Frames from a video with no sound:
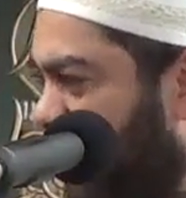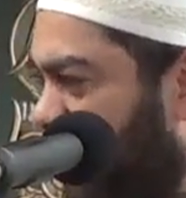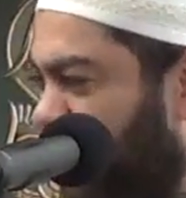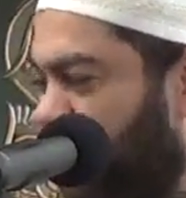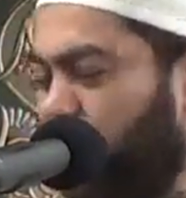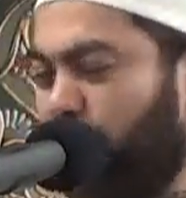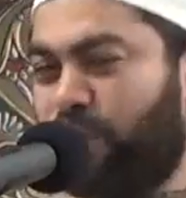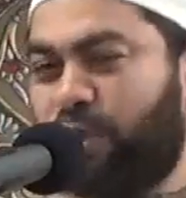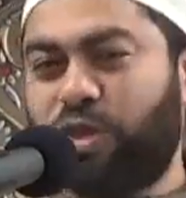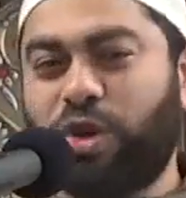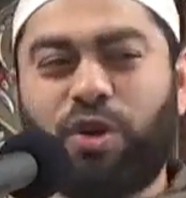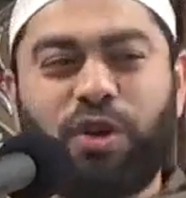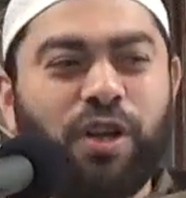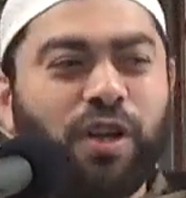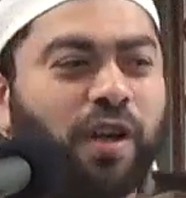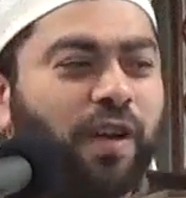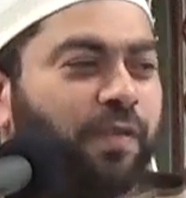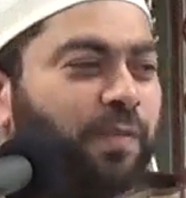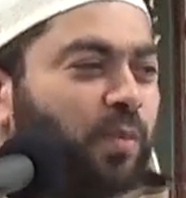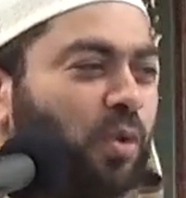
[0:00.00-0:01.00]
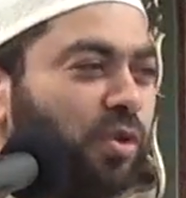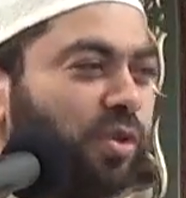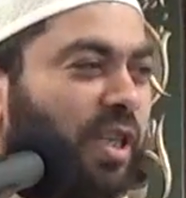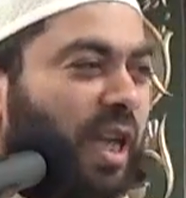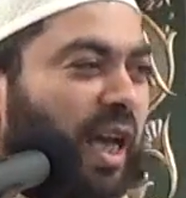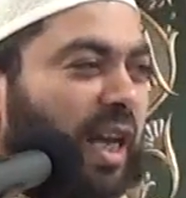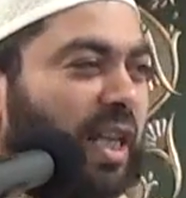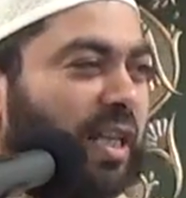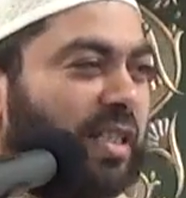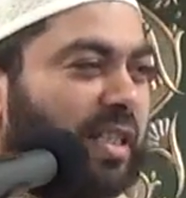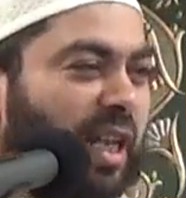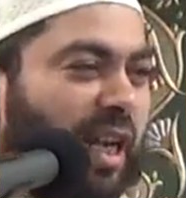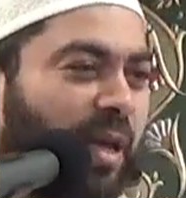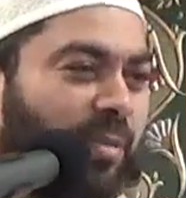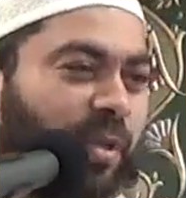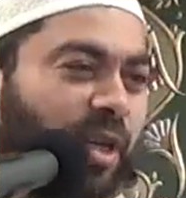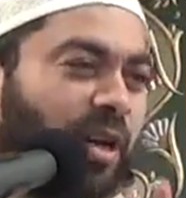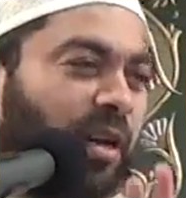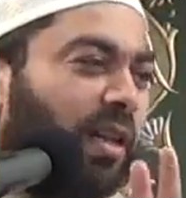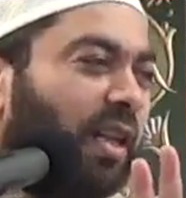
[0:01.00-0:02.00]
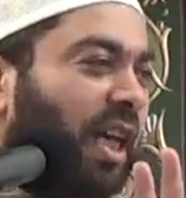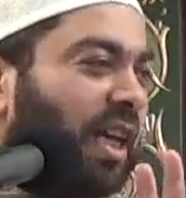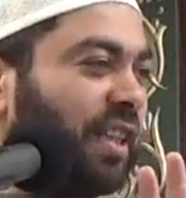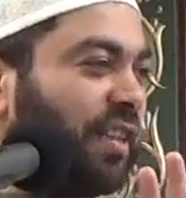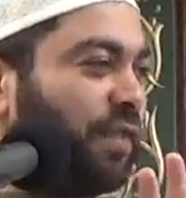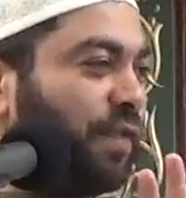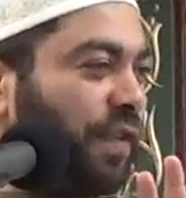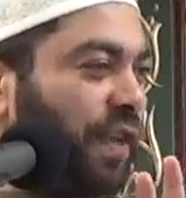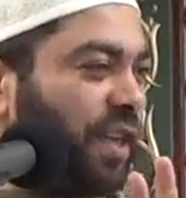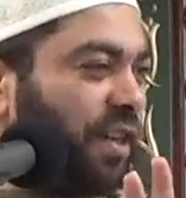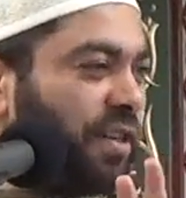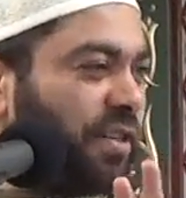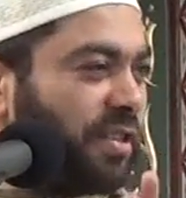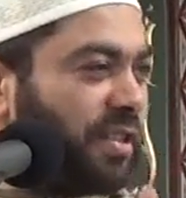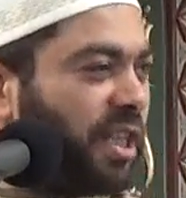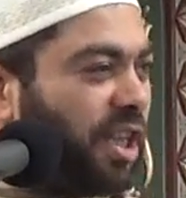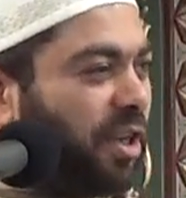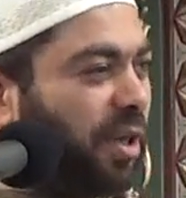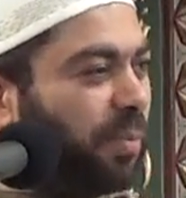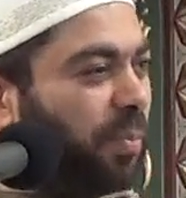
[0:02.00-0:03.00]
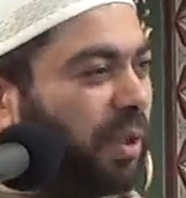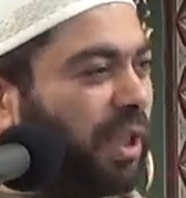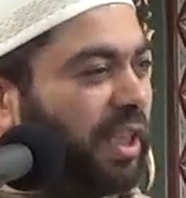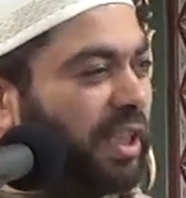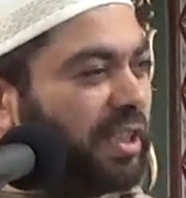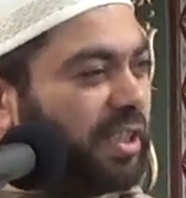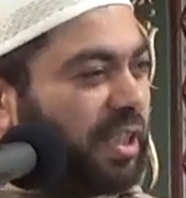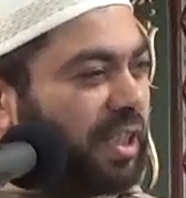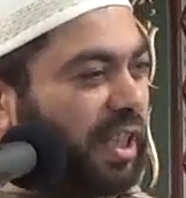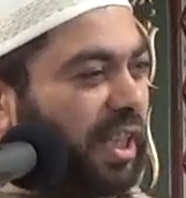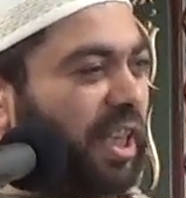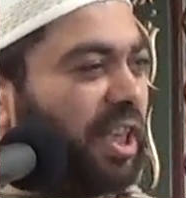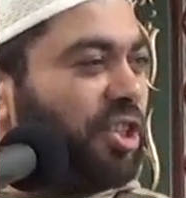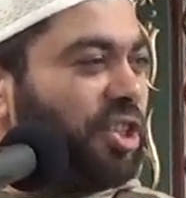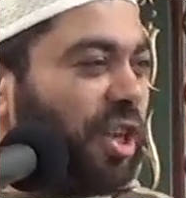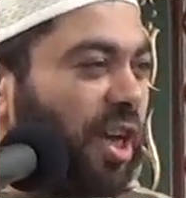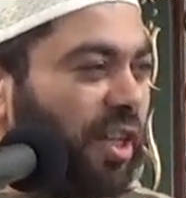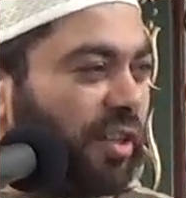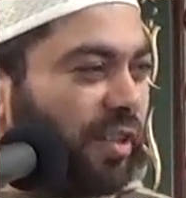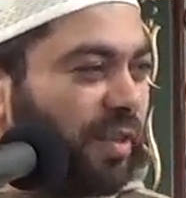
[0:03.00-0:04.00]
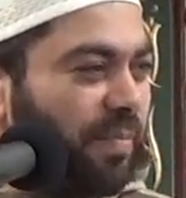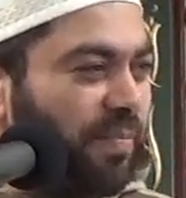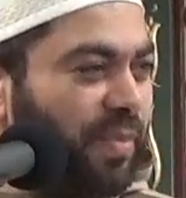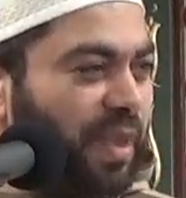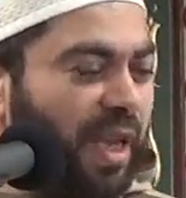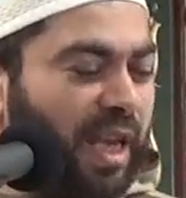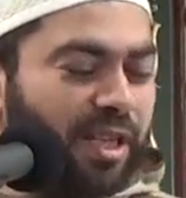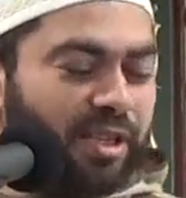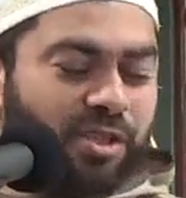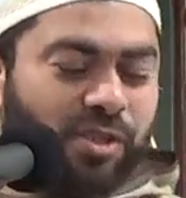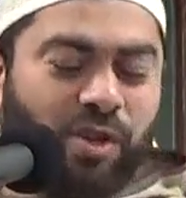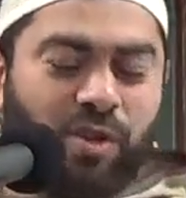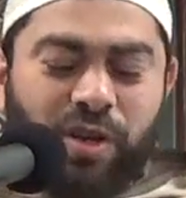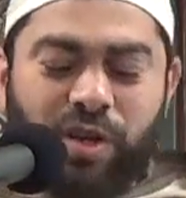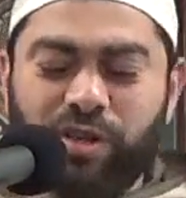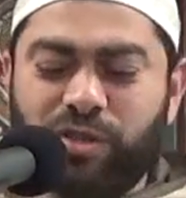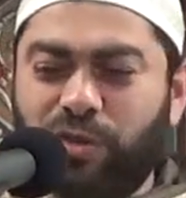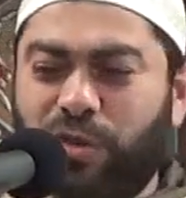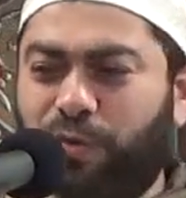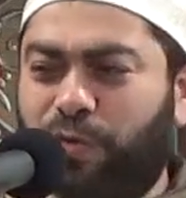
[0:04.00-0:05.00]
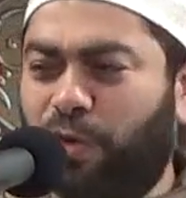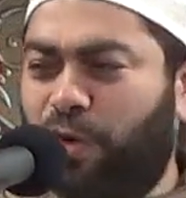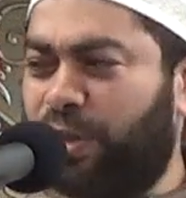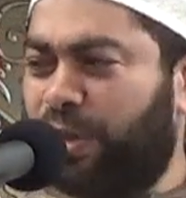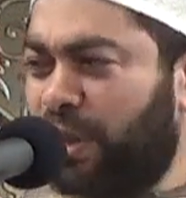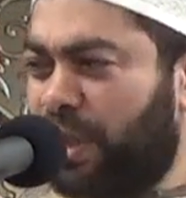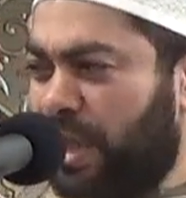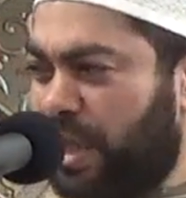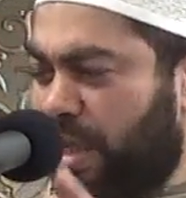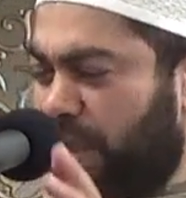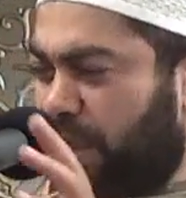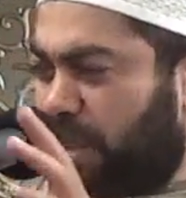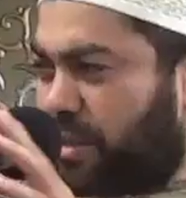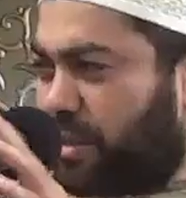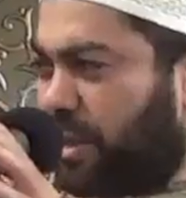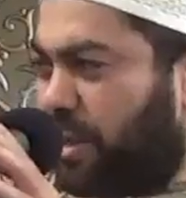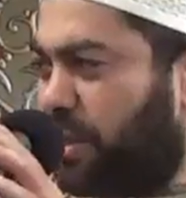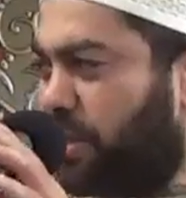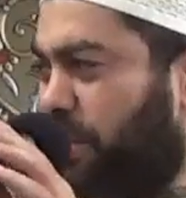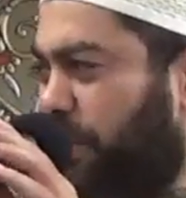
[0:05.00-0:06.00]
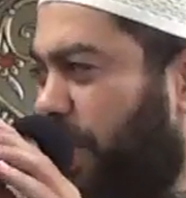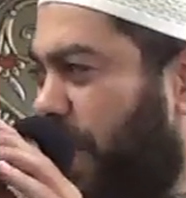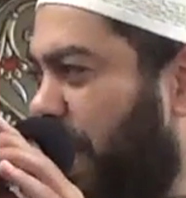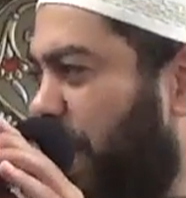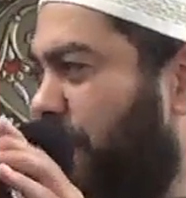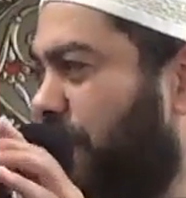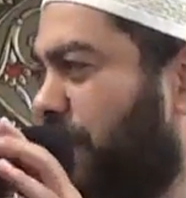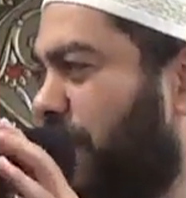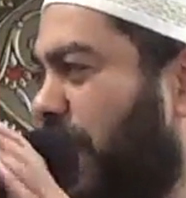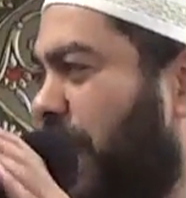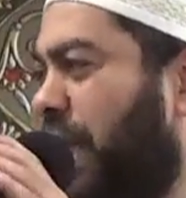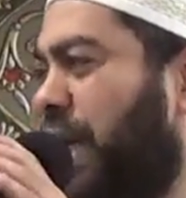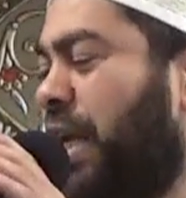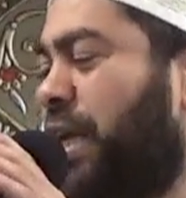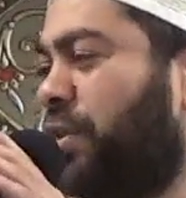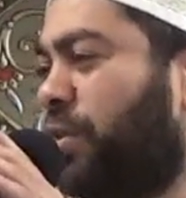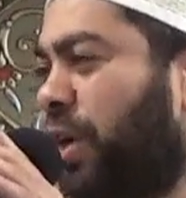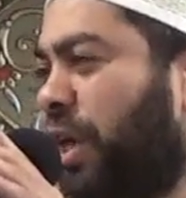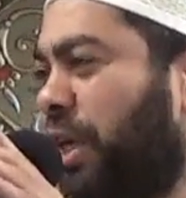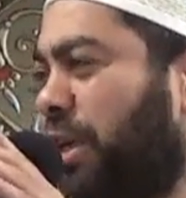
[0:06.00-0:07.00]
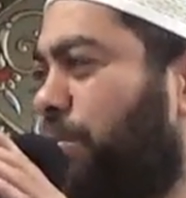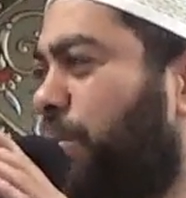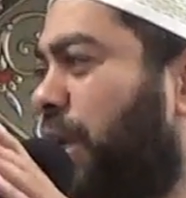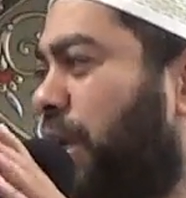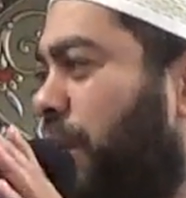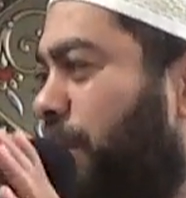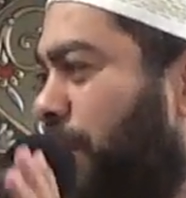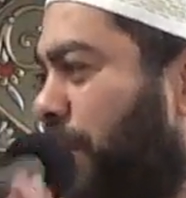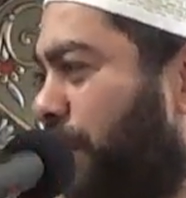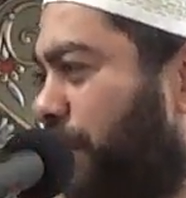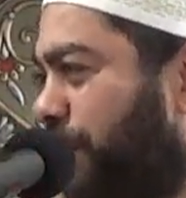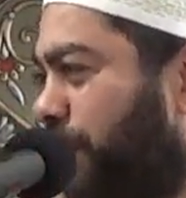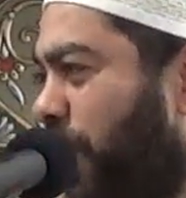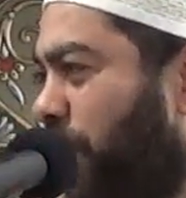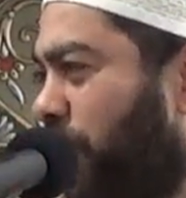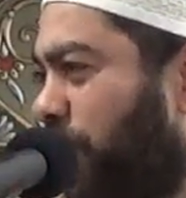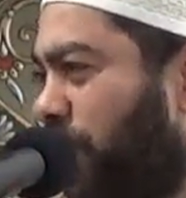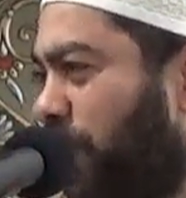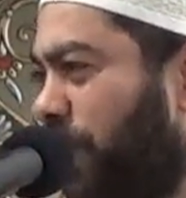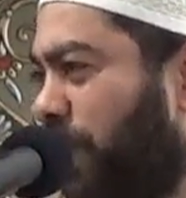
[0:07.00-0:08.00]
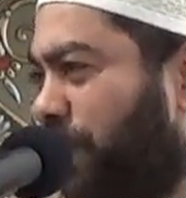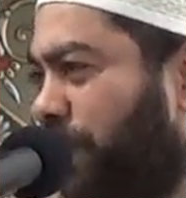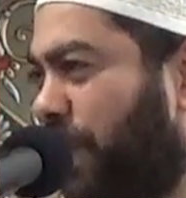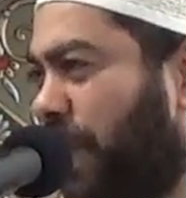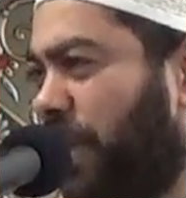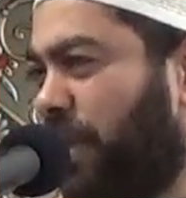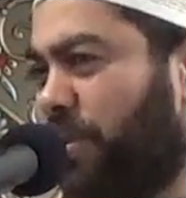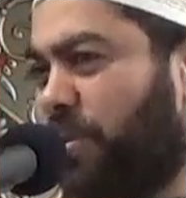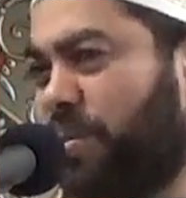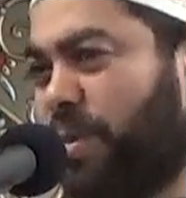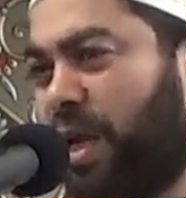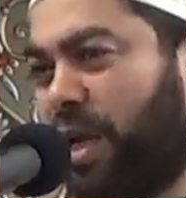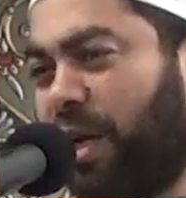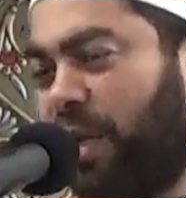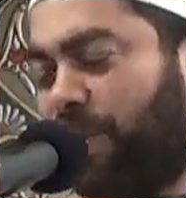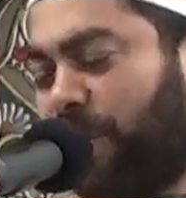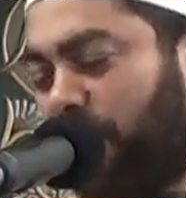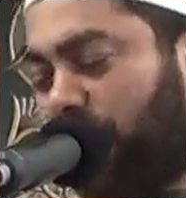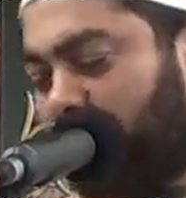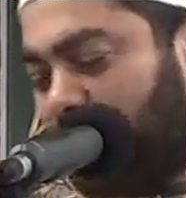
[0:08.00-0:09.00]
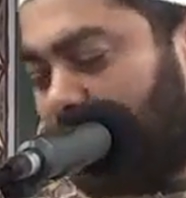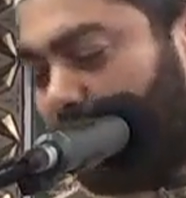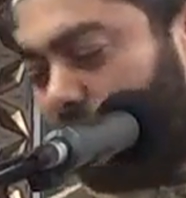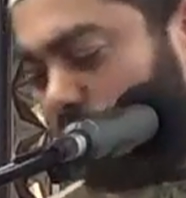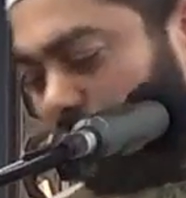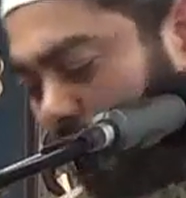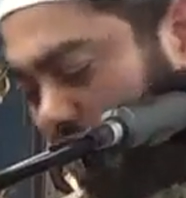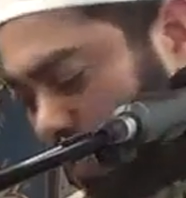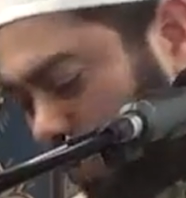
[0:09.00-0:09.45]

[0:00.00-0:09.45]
The story of Musa alayhi salam, they are like the fingers. They complete each other. And so on and so forth. That's Allah subhanahu wa ta'ala an yu'allimana ma yanfa'una wa yanfa'ana bima 'allamana sallallahu